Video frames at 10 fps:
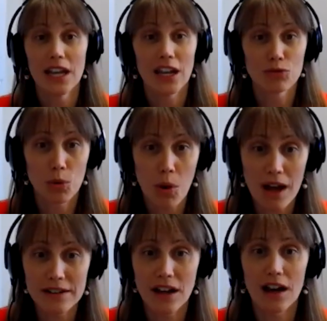in
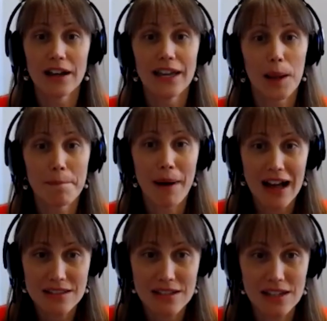Rwanda, in
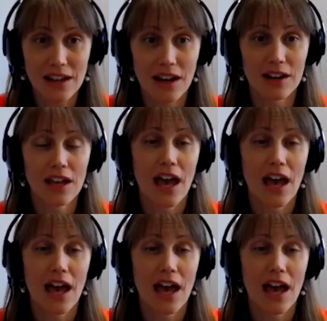Bosnia,